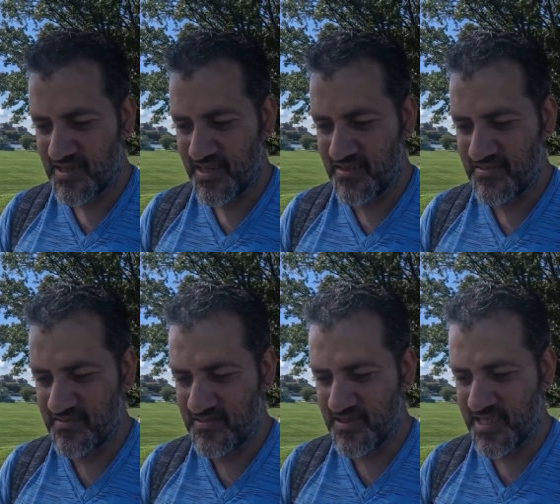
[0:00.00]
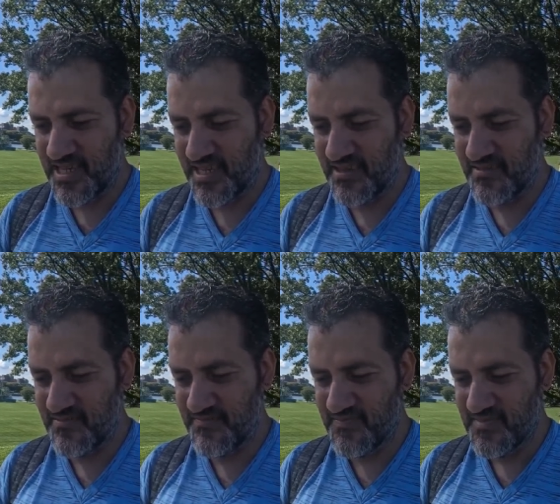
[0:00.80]
Okay, take it.
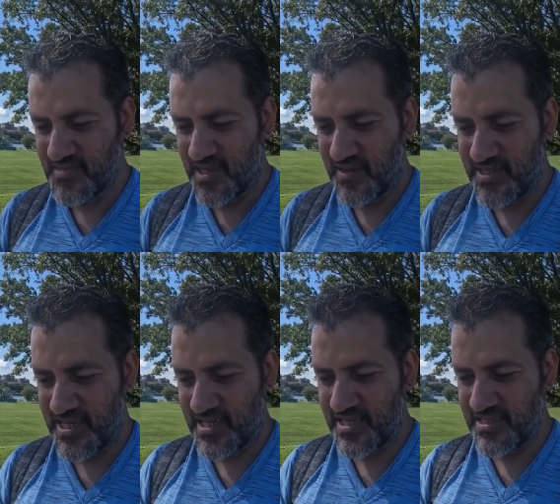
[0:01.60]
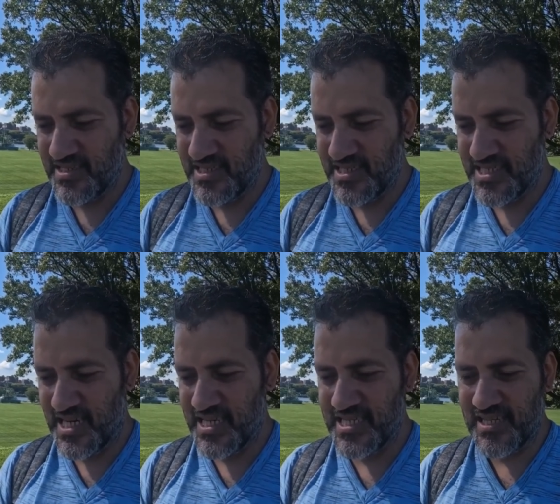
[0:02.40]
I'll take it.
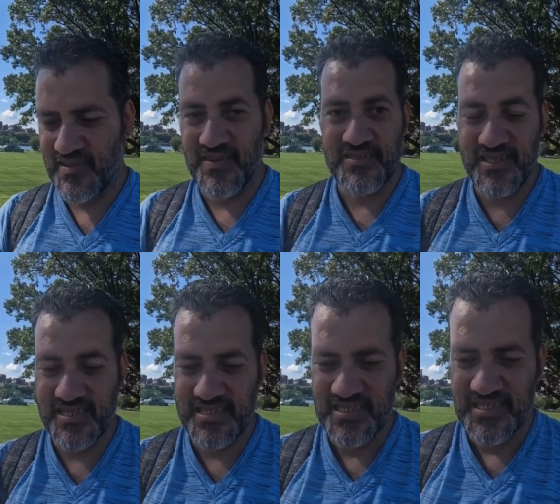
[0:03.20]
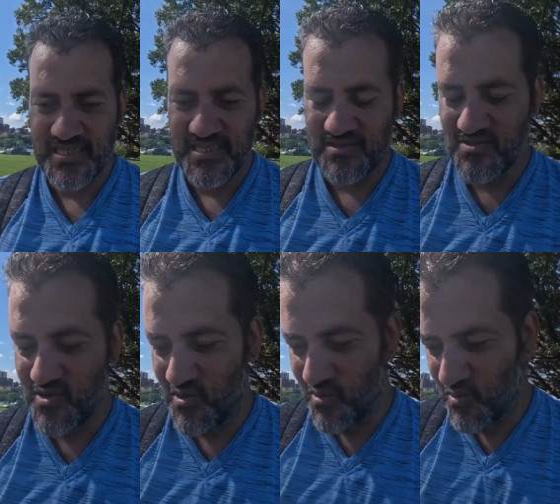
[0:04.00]
Shiny, check the rest of these?
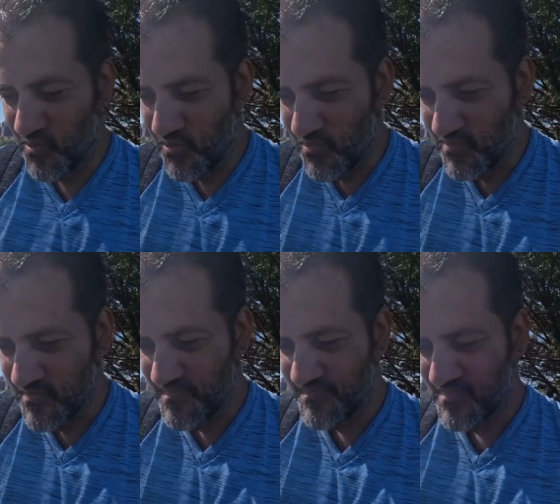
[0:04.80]
No.